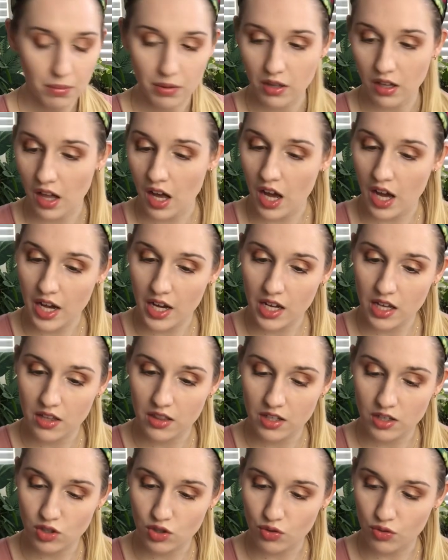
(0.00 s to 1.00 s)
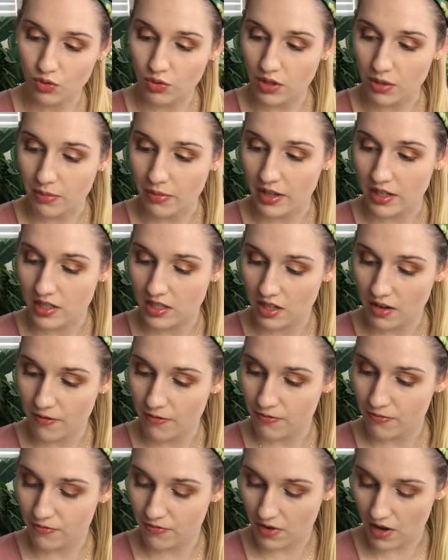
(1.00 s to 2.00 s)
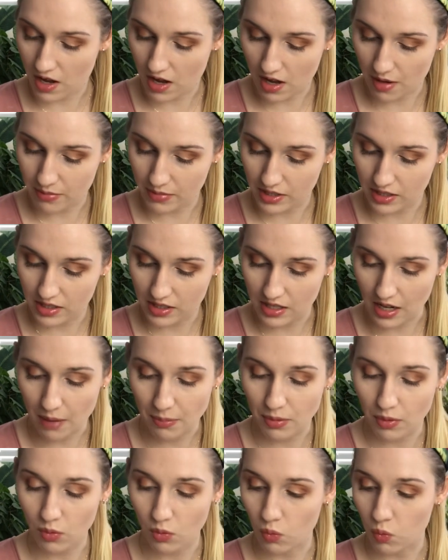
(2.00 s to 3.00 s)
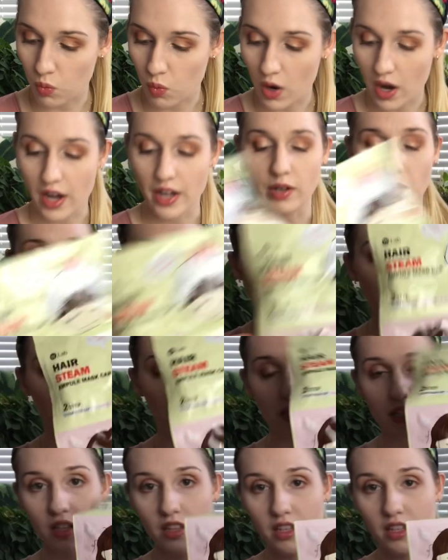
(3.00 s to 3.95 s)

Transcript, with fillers: apply the treatment from step one, which is